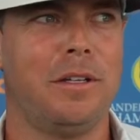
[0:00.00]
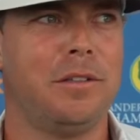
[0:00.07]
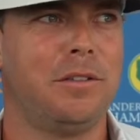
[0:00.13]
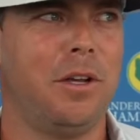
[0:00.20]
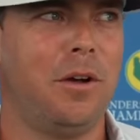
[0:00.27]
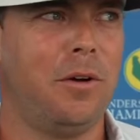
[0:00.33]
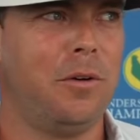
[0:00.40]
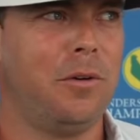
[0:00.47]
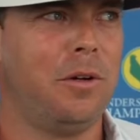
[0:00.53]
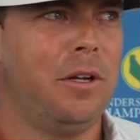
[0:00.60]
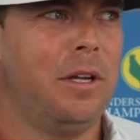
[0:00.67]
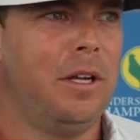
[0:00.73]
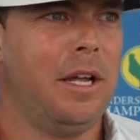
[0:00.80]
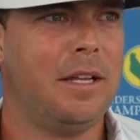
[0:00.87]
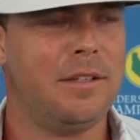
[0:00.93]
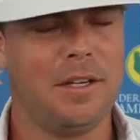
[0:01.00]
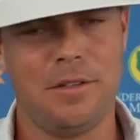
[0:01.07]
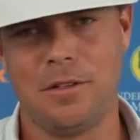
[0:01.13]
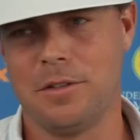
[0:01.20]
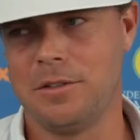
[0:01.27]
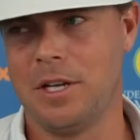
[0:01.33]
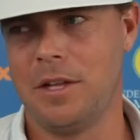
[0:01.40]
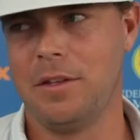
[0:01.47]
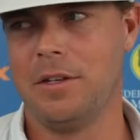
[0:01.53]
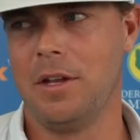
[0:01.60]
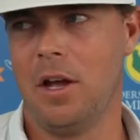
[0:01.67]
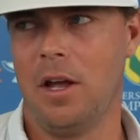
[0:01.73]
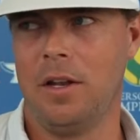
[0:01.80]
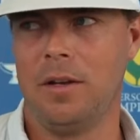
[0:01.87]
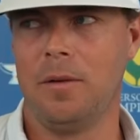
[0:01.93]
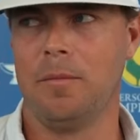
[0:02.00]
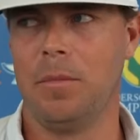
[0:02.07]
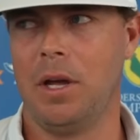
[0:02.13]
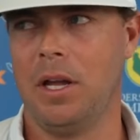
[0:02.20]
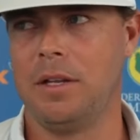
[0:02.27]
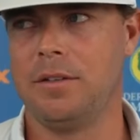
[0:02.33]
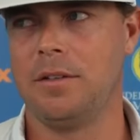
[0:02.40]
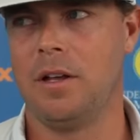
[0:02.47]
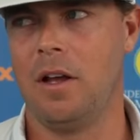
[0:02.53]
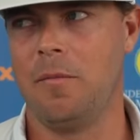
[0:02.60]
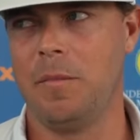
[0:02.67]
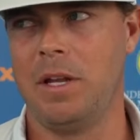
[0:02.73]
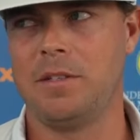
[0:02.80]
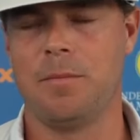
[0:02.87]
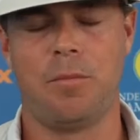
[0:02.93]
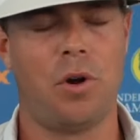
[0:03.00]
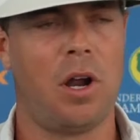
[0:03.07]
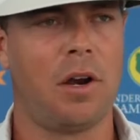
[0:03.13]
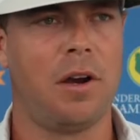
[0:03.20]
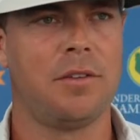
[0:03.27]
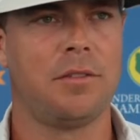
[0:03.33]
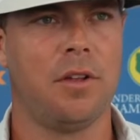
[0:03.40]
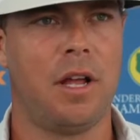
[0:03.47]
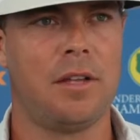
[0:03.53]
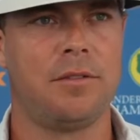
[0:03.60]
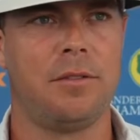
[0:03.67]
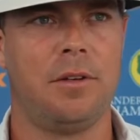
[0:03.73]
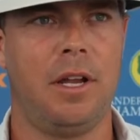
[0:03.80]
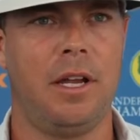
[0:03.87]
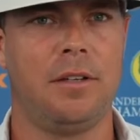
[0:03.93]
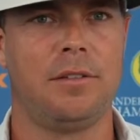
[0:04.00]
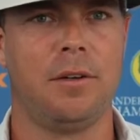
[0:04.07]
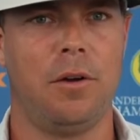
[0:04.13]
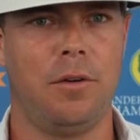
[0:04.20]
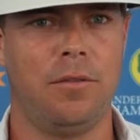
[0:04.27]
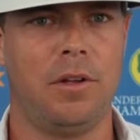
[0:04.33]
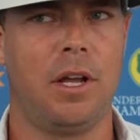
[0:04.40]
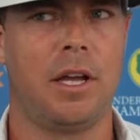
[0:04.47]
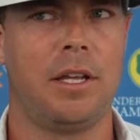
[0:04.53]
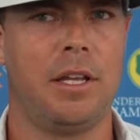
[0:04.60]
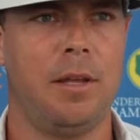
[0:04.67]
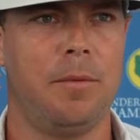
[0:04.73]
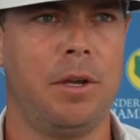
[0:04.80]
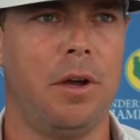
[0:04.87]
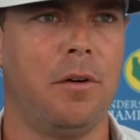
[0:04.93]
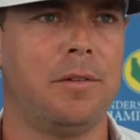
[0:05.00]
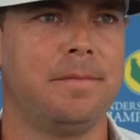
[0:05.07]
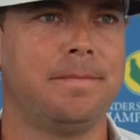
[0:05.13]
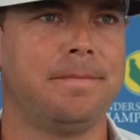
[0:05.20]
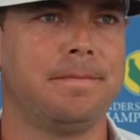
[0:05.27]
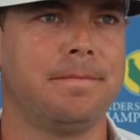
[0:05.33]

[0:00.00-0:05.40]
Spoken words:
So it's easier said than done, but I've made some progress the last 2 days, so hopefully I can keep it going.